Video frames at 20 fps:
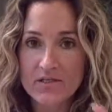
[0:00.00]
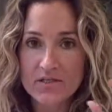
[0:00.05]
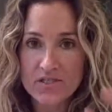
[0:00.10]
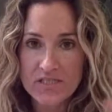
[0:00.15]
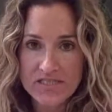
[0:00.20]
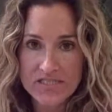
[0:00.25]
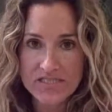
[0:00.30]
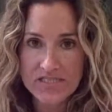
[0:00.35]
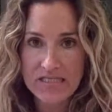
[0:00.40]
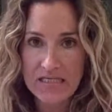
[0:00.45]
and
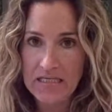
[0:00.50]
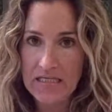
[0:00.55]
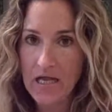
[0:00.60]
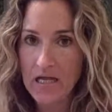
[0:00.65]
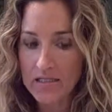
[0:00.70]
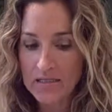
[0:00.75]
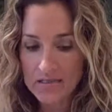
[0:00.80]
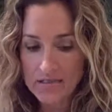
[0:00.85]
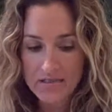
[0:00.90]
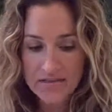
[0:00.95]
you just need
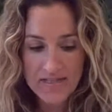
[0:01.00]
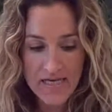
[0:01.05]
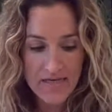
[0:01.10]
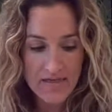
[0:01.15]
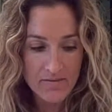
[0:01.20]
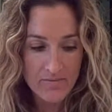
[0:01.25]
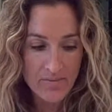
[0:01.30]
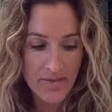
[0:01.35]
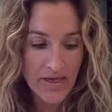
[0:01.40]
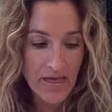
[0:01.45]
a little
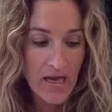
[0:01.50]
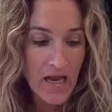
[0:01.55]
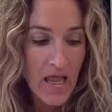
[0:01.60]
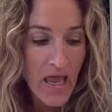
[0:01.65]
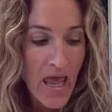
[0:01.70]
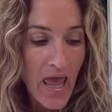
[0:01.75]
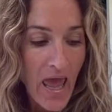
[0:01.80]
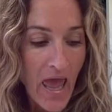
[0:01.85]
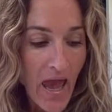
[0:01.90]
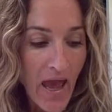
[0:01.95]
tiny bit.
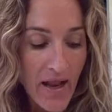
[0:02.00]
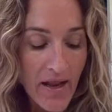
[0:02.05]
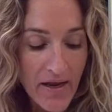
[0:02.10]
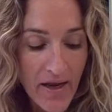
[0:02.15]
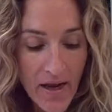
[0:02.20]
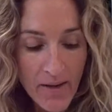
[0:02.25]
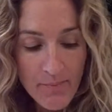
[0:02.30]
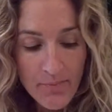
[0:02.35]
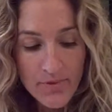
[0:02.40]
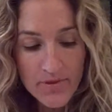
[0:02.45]

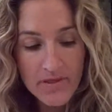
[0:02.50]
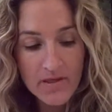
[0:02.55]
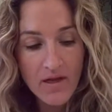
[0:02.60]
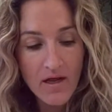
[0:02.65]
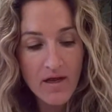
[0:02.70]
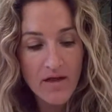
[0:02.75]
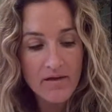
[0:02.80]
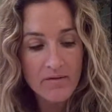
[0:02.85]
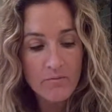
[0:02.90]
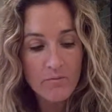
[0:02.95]
And I put it
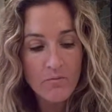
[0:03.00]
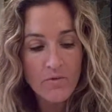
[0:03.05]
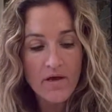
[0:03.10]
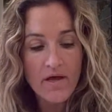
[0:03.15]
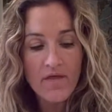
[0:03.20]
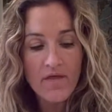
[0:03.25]
on